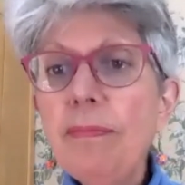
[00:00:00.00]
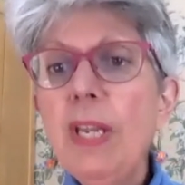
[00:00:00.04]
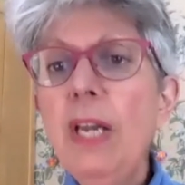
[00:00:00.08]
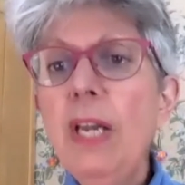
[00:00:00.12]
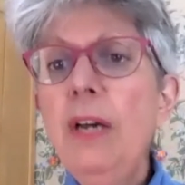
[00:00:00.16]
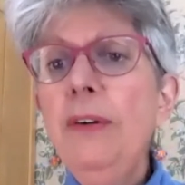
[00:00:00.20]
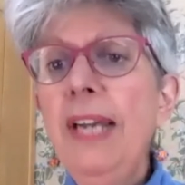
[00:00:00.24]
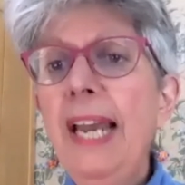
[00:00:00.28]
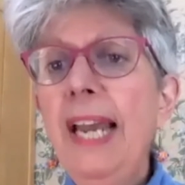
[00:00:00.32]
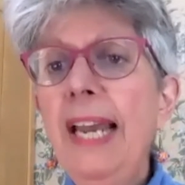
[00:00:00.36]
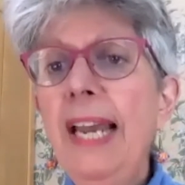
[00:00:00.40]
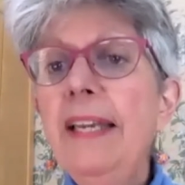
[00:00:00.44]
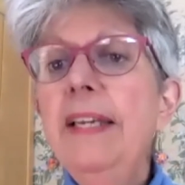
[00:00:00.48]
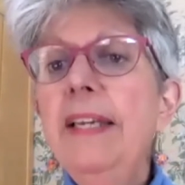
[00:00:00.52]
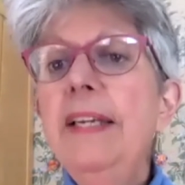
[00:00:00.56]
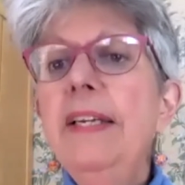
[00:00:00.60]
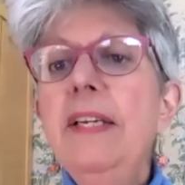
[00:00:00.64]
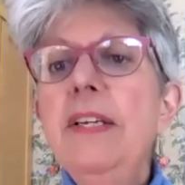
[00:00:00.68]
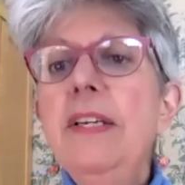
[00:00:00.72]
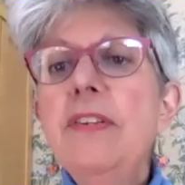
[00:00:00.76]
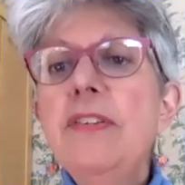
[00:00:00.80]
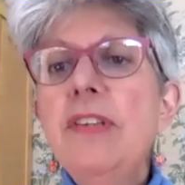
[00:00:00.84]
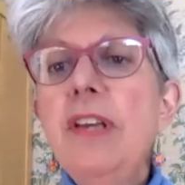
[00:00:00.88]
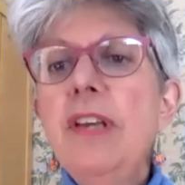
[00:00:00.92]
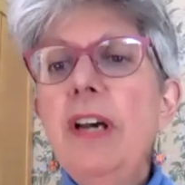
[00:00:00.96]
Okay,
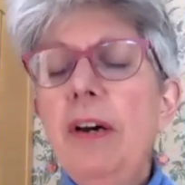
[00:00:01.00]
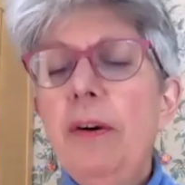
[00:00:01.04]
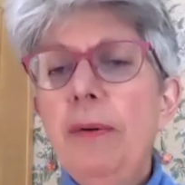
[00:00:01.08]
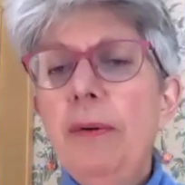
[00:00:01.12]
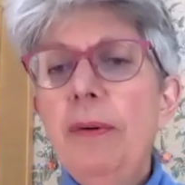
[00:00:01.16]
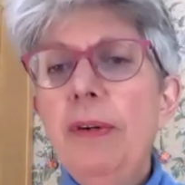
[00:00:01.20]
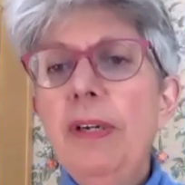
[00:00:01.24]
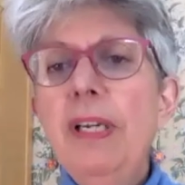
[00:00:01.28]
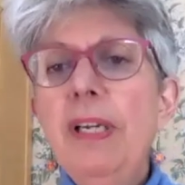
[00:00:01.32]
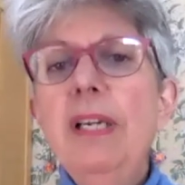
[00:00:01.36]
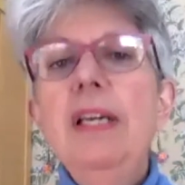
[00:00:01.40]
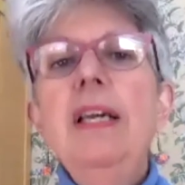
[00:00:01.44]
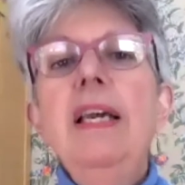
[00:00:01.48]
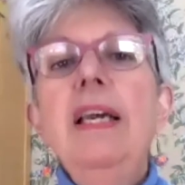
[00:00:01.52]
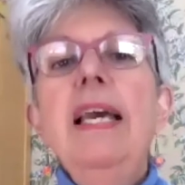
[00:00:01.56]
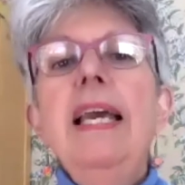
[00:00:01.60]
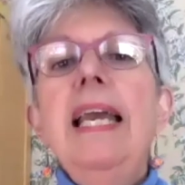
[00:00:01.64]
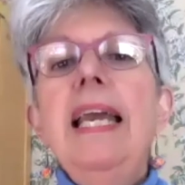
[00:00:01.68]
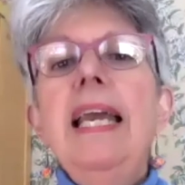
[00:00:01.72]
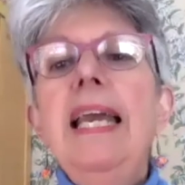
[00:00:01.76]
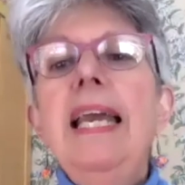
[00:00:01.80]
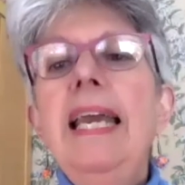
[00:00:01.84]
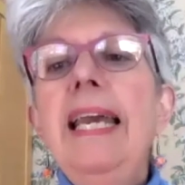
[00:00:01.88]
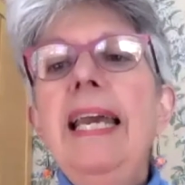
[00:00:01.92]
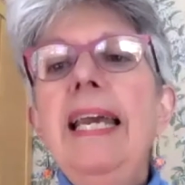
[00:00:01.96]
so
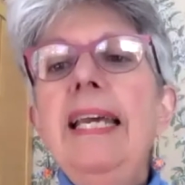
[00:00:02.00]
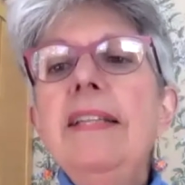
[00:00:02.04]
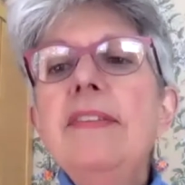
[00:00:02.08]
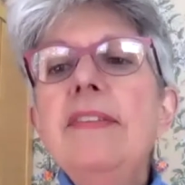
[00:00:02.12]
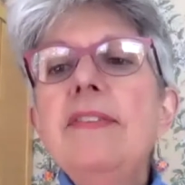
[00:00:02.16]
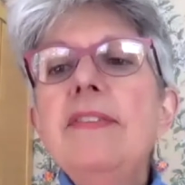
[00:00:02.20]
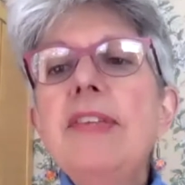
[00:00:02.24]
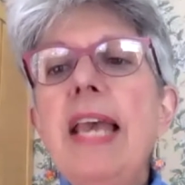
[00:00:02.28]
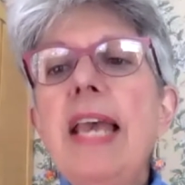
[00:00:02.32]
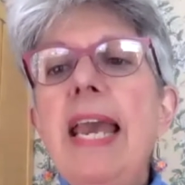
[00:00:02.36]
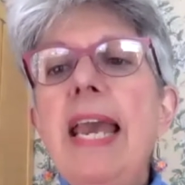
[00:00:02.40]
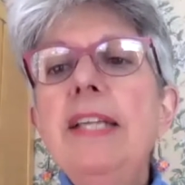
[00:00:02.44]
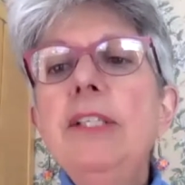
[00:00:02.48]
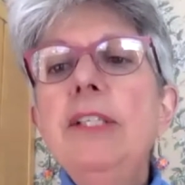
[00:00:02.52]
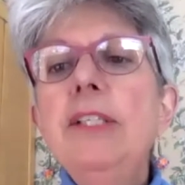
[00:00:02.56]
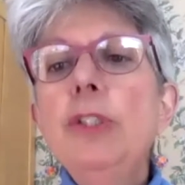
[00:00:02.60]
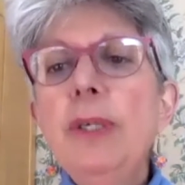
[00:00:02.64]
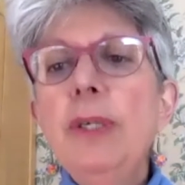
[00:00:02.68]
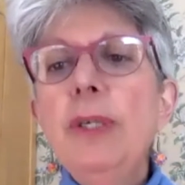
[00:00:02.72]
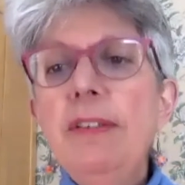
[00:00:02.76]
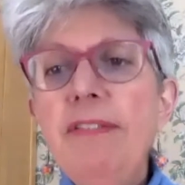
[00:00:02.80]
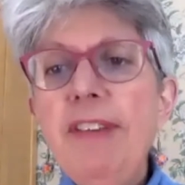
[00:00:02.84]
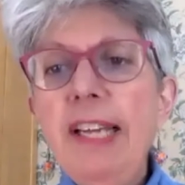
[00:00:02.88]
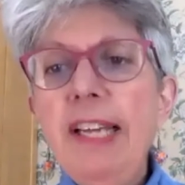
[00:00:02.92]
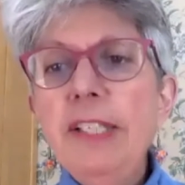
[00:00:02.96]
it's a
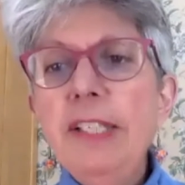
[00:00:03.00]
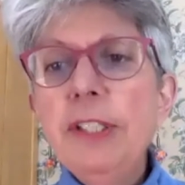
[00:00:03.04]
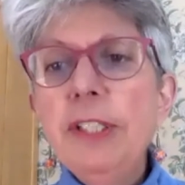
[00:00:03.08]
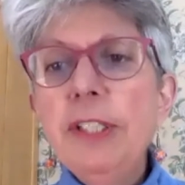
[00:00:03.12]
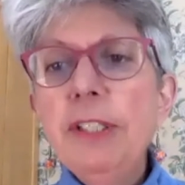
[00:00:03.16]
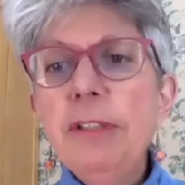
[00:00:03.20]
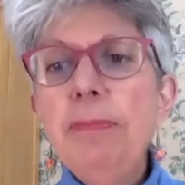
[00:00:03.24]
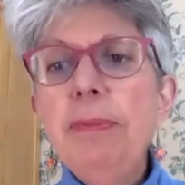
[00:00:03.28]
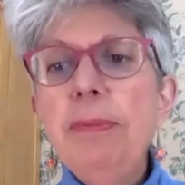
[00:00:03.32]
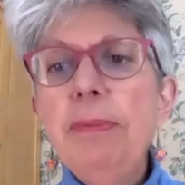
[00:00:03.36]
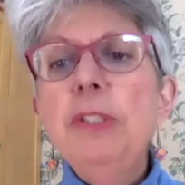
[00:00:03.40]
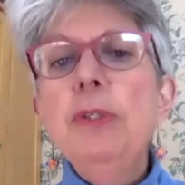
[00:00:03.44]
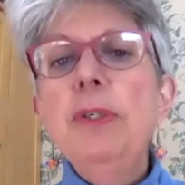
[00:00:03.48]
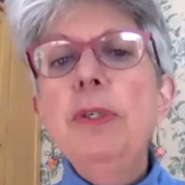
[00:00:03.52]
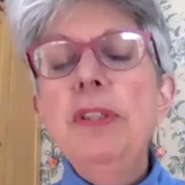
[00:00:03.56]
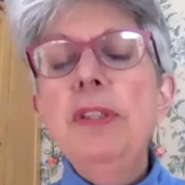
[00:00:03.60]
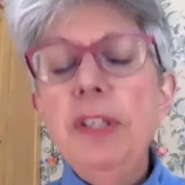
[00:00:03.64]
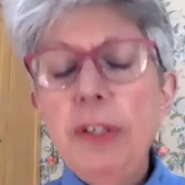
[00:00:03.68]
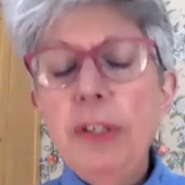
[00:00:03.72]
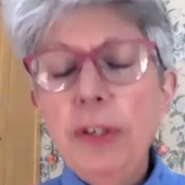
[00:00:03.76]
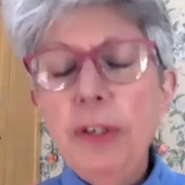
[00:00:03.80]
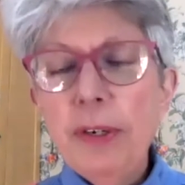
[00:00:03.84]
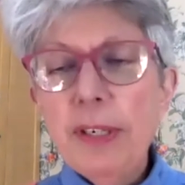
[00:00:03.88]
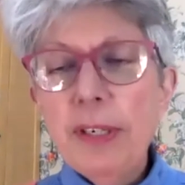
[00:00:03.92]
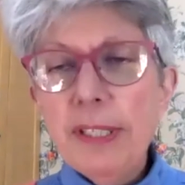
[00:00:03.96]
joint venture between the
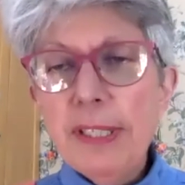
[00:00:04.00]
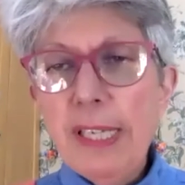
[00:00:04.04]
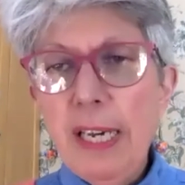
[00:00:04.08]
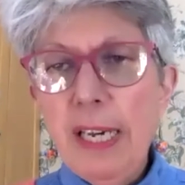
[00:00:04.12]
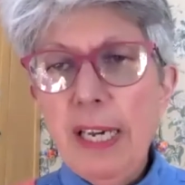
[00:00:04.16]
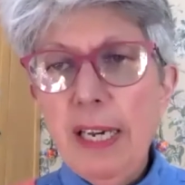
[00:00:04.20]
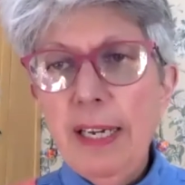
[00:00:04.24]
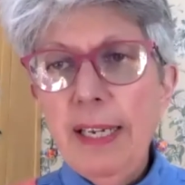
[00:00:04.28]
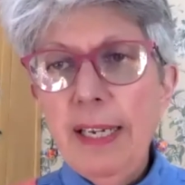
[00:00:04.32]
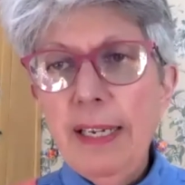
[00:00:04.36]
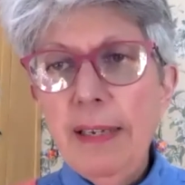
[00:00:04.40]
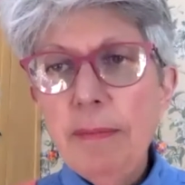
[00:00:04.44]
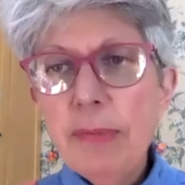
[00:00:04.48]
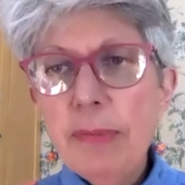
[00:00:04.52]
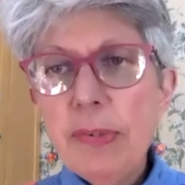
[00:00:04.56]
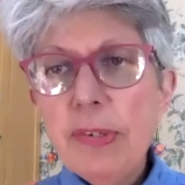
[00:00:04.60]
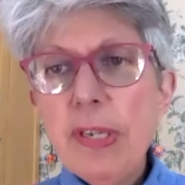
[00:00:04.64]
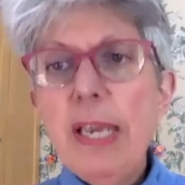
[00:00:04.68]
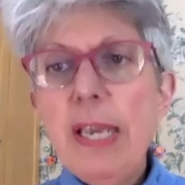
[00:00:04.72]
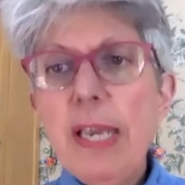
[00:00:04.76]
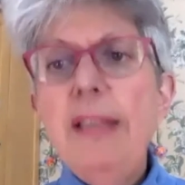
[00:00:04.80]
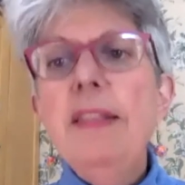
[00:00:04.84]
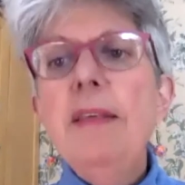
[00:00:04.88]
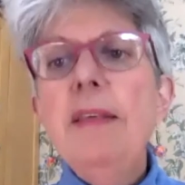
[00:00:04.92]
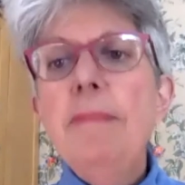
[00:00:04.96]
New York Times
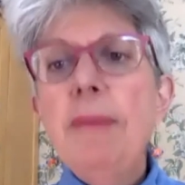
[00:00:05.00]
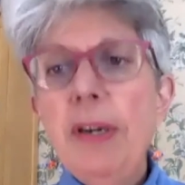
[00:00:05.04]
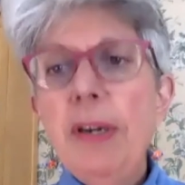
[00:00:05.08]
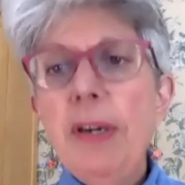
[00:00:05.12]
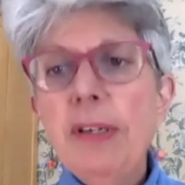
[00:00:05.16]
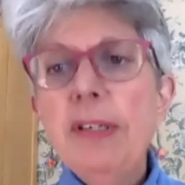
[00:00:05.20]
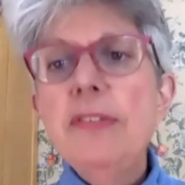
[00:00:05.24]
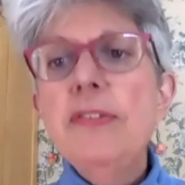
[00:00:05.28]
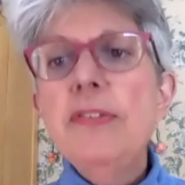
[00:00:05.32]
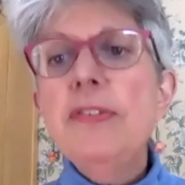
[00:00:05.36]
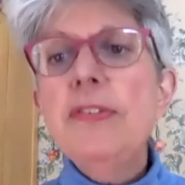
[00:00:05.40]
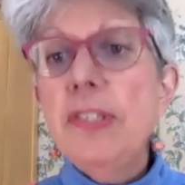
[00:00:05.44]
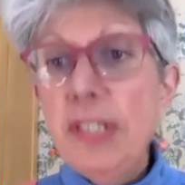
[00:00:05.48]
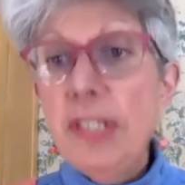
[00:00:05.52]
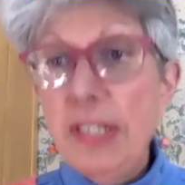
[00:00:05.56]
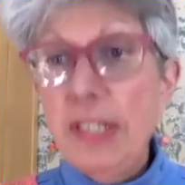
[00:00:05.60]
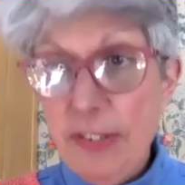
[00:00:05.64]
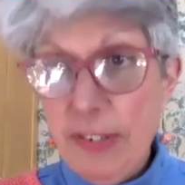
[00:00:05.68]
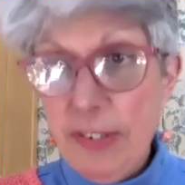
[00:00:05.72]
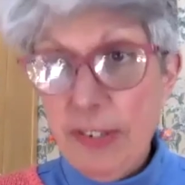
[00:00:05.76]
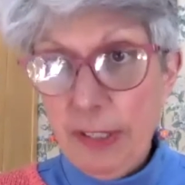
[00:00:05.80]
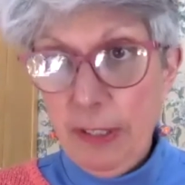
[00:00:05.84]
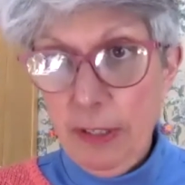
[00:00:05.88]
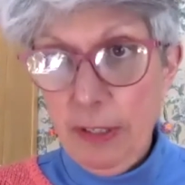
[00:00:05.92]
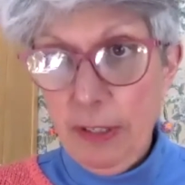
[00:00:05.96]
and the American
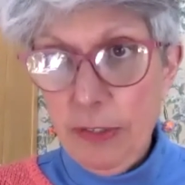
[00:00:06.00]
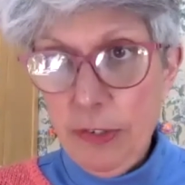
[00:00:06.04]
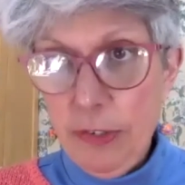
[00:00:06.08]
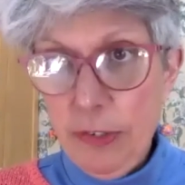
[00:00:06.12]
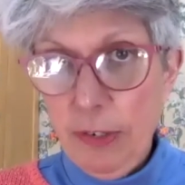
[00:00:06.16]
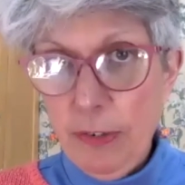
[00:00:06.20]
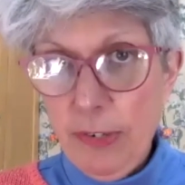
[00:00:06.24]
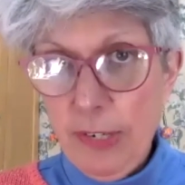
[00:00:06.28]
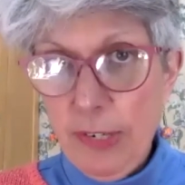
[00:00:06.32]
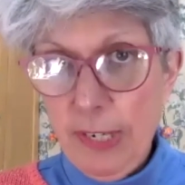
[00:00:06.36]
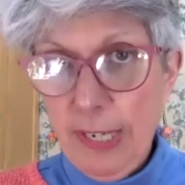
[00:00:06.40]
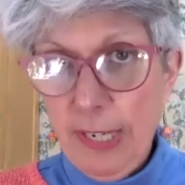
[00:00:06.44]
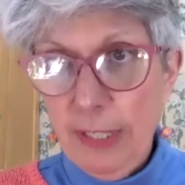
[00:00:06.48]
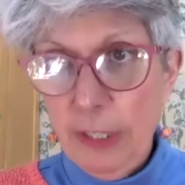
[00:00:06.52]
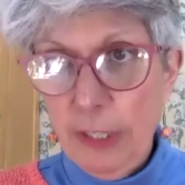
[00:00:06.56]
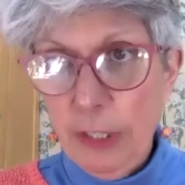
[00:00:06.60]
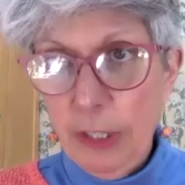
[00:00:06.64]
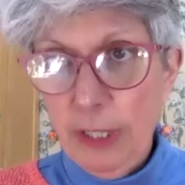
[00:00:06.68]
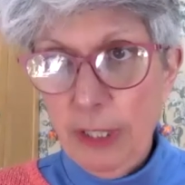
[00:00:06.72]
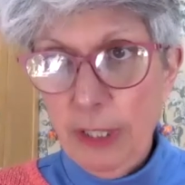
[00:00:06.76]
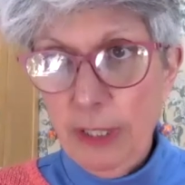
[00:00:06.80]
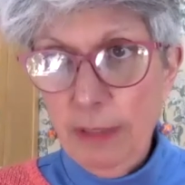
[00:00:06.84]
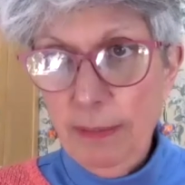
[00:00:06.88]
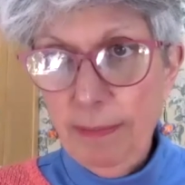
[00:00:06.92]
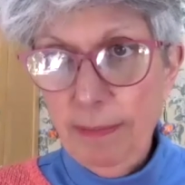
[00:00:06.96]
Statistical
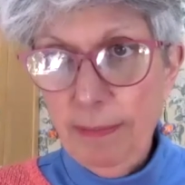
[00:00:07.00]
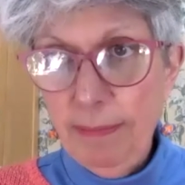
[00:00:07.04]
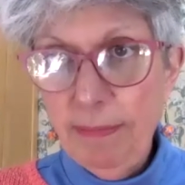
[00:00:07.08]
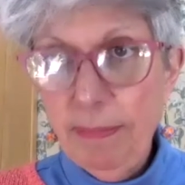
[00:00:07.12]
Association.